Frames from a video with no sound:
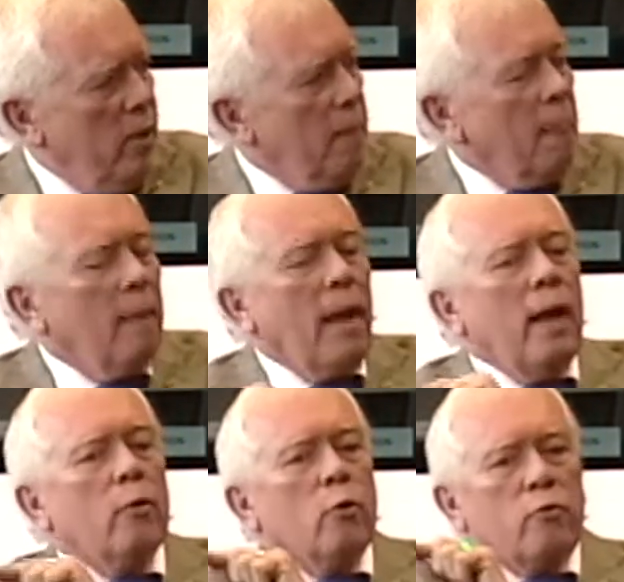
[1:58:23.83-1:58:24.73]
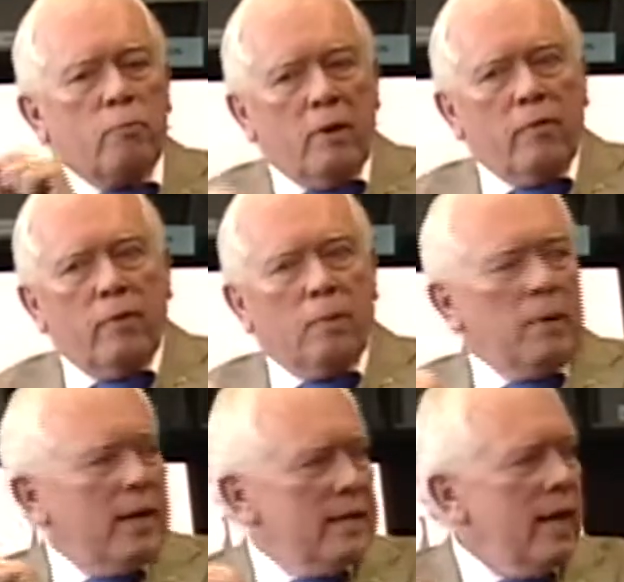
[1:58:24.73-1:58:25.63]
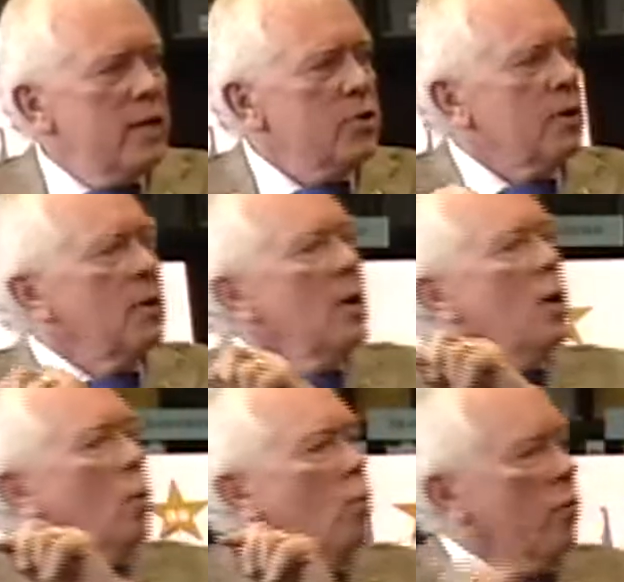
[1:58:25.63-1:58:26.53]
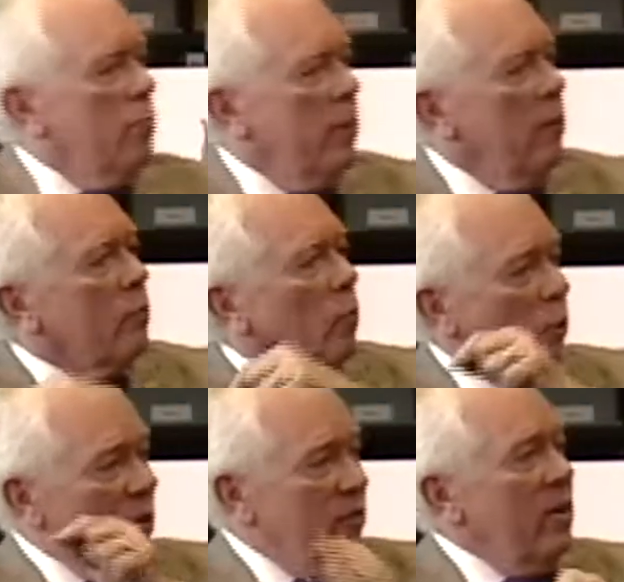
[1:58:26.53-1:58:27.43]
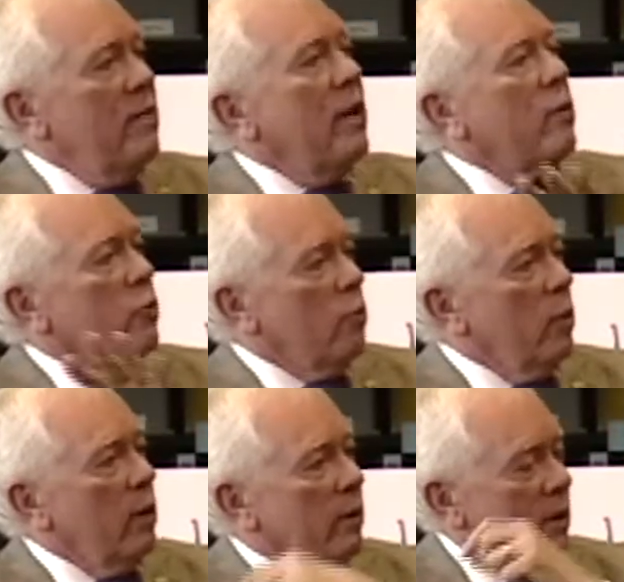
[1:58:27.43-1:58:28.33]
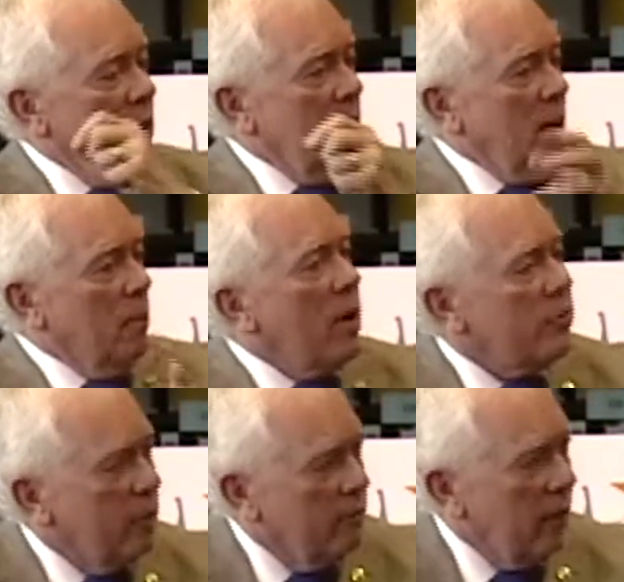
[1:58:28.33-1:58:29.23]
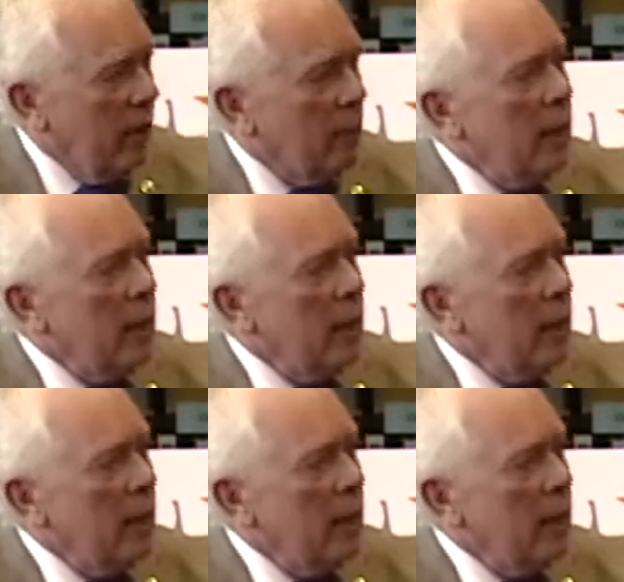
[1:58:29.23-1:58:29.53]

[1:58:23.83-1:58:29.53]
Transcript: Right. And where Smithfield Plantation was built, what we see there is really the uh, Preston thing.